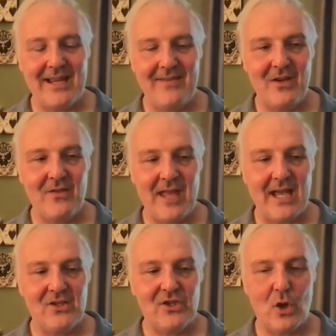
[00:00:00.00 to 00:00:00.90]
Even on
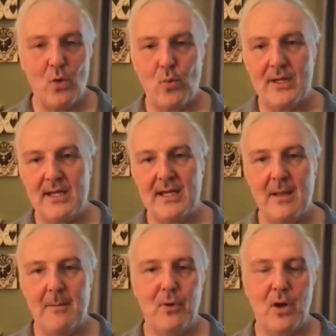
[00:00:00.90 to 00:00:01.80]
that show, we
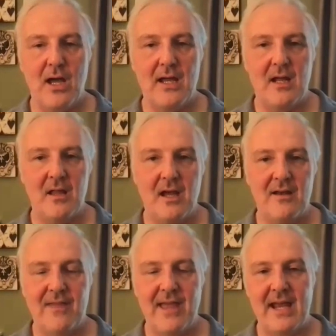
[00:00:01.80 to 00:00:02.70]
brought a lot
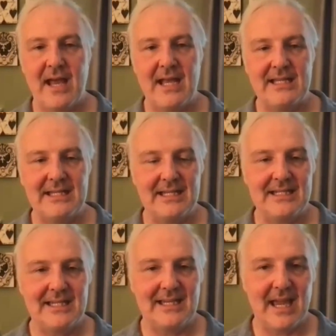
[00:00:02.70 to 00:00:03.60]
of that idea
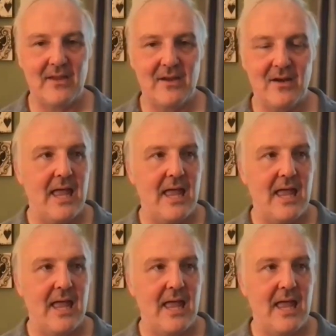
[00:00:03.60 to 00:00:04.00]
together.